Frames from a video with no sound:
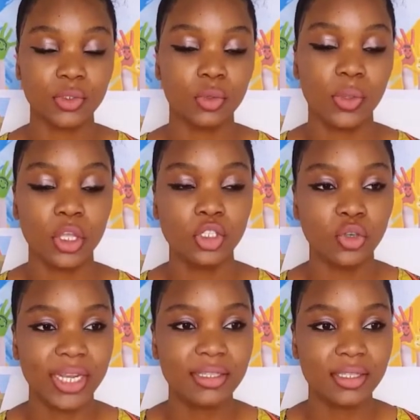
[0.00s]
So when you're
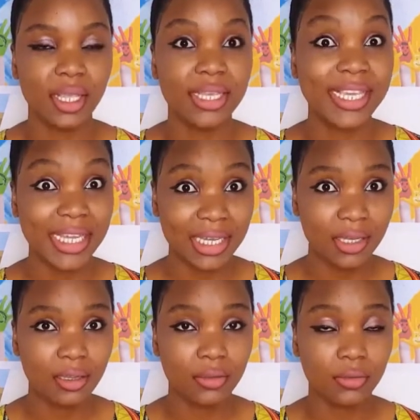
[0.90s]
trying to say
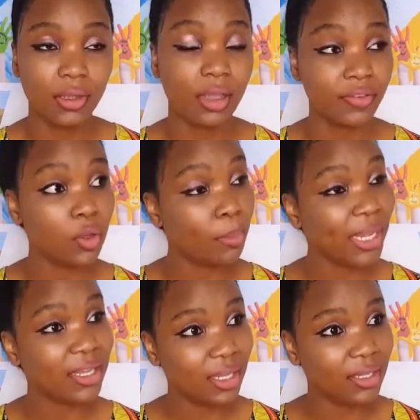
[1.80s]
key, have you got
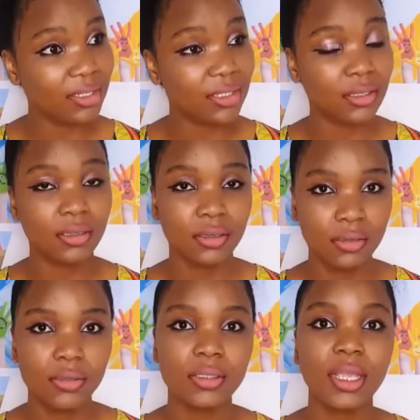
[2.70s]
my keys?
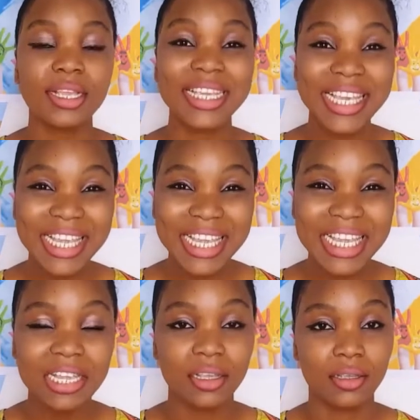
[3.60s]
You say
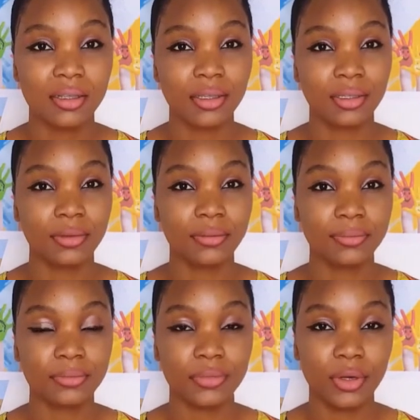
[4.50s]
key.
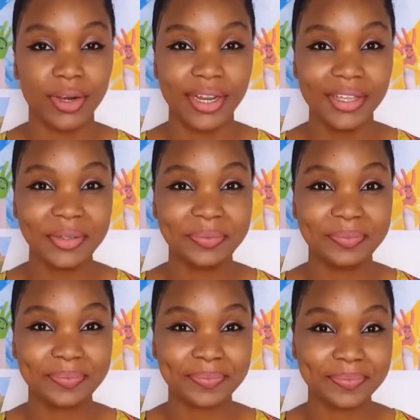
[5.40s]
All right?
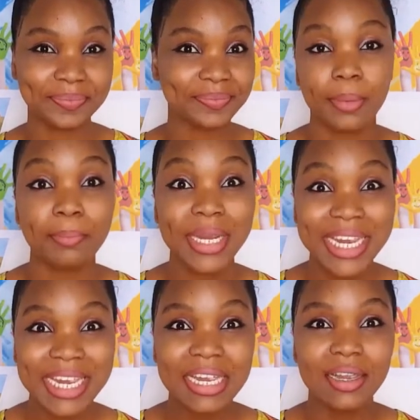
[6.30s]

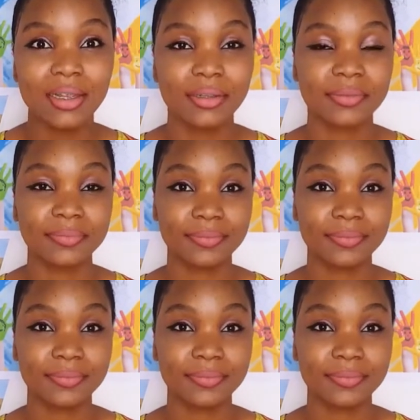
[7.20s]
We.